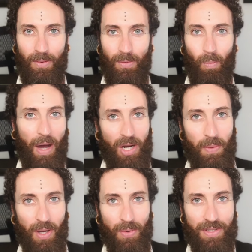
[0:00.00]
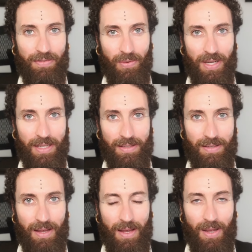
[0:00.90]
Why do we go into
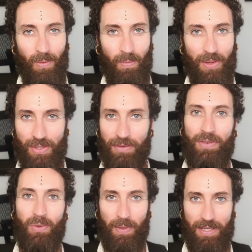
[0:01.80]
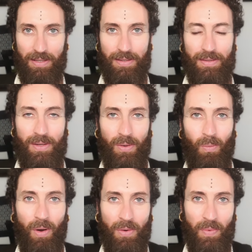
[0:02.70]
freeze? There's a few reasons.
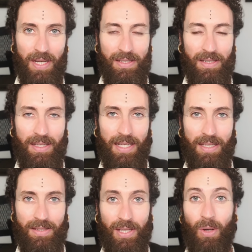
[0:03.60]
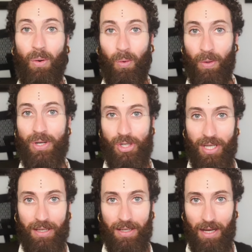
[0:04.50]
One reason is the
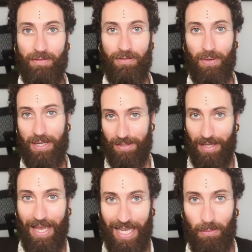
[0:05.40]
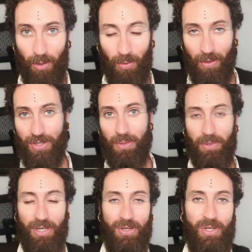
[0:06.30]
origin of freeze, the animal origin,
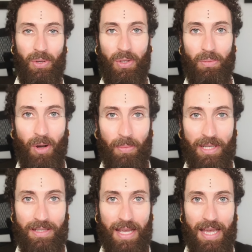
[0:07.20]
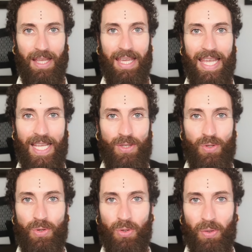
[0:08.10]
which I'll show you in a moment, is
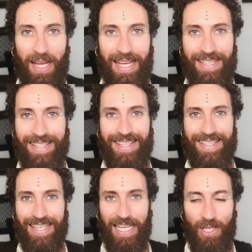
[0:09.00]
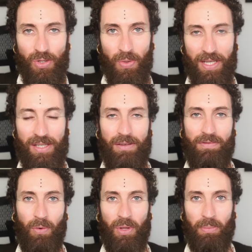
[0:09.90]
to create disinterest
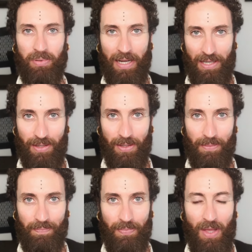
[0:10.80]
for the predator.